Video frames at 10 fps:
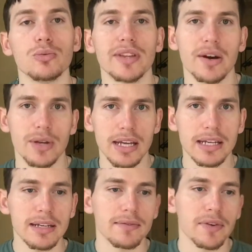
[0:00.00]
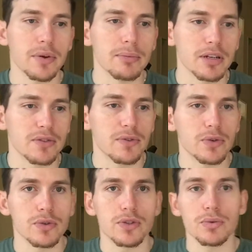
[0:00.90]
without eating very much
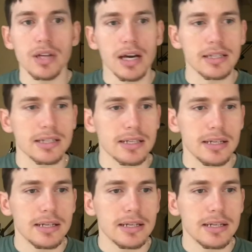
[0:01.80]
food. So nuts,